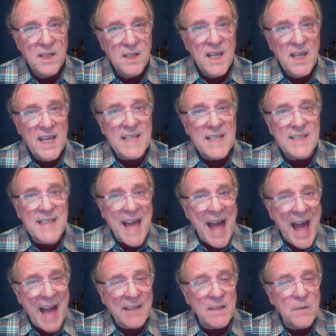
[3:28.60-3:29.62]
He's
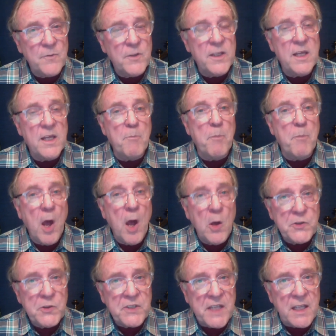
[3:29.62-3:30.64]
actively
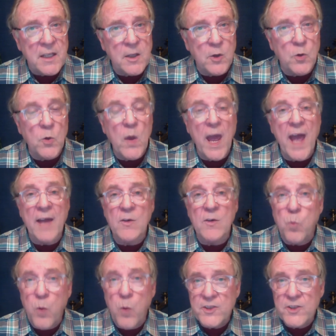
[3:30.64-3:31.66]
opposing you and
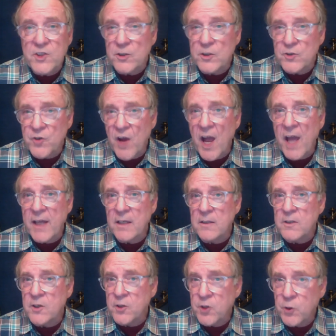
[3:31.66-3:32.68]
what you're trying
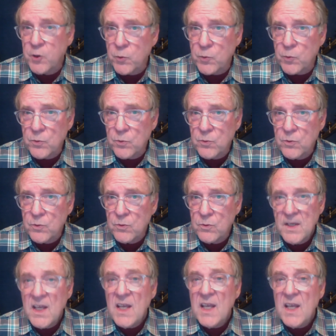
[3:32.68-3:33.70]
to do.
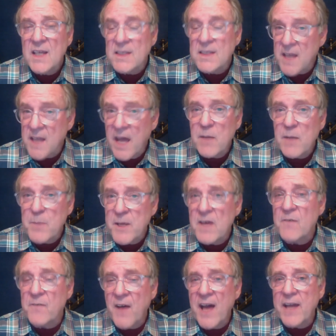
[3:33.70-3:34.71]
It's going to be a
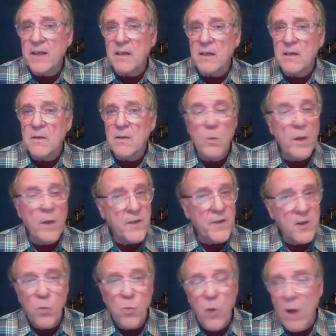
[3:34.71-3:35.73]
fight, whether
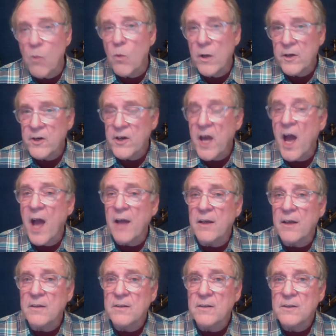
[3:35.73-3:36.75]
you want one or not.
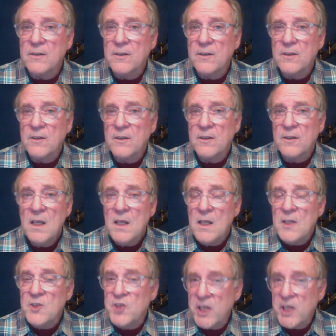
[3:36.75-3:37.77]

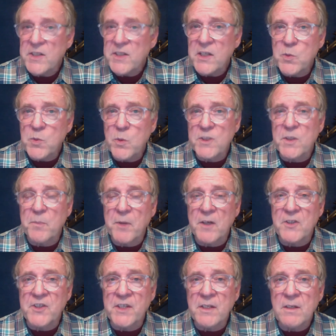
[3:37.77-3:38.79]
Jesus was a
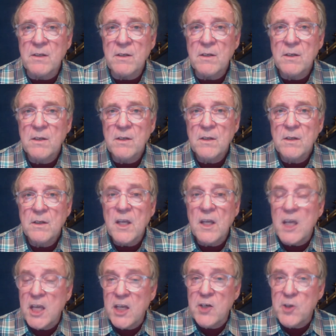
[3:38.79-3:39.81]
person.
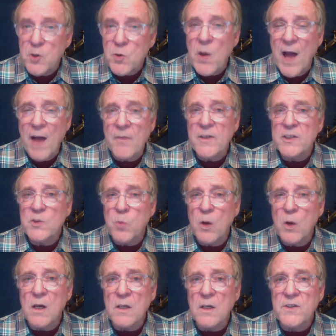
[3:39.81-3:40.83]
He knew how this
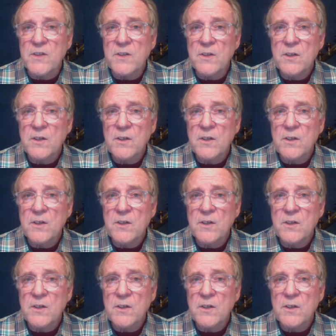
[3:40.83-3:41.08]
works.